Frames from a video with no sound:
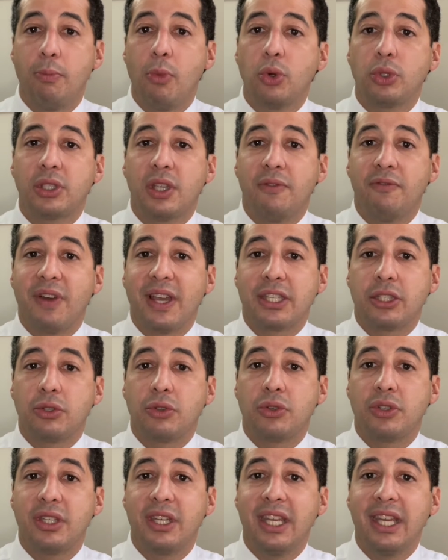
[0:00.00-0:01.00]
most
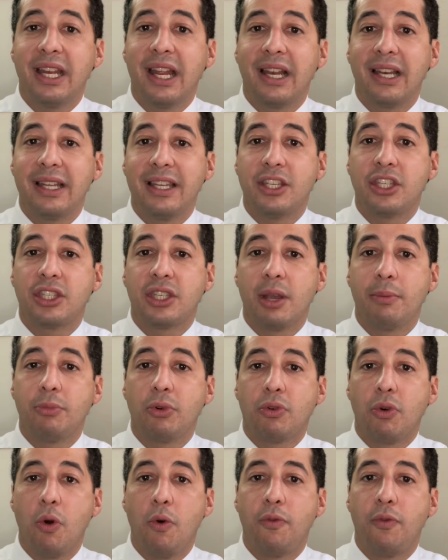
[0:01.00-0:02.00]
investors need at least some
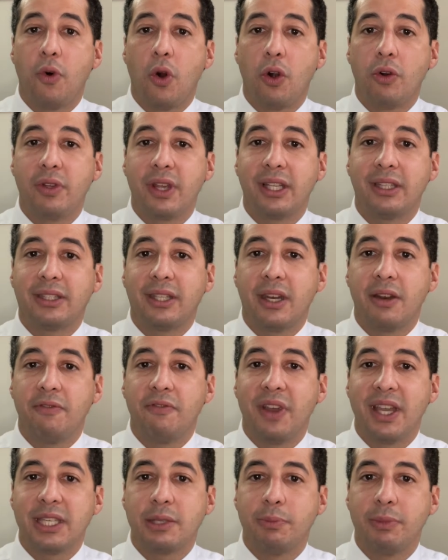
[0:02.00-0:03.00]
growth-oriented
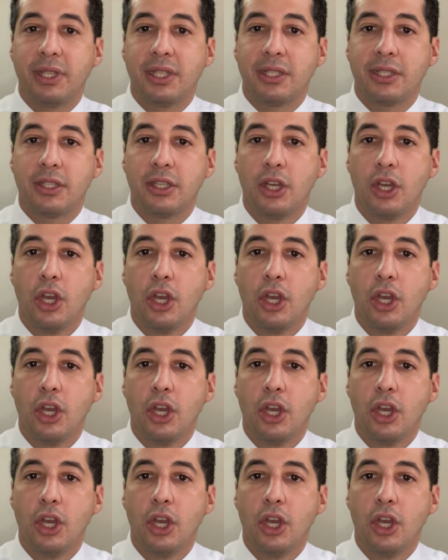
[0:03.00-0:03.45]
investments.